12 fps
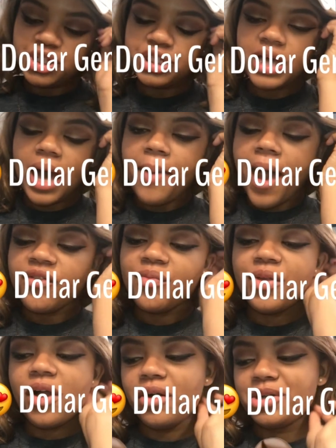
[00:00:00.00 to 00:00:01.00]
just got back from
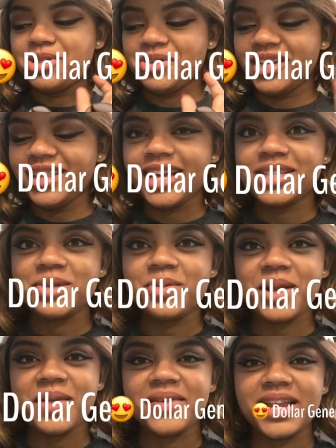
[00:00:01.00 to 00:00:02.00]
the Dollar Tree like
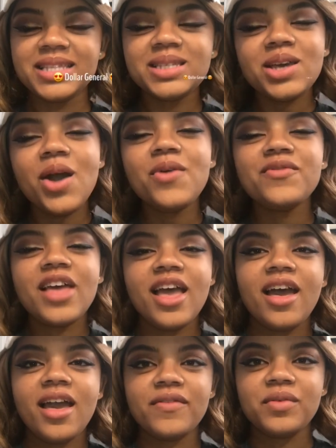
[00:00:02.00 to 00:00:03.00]
20 minutes
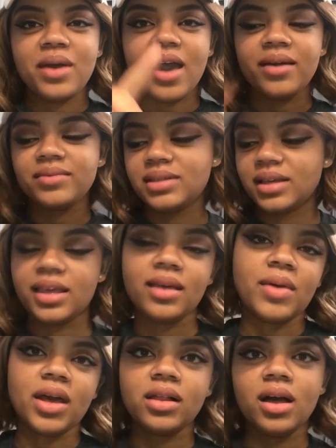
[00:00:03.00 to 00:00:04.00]
ago. I was looking
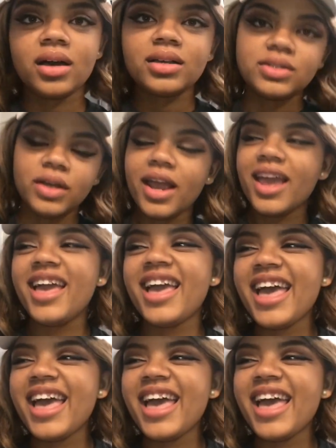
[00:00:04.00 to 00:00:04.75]
at my clock, sorry.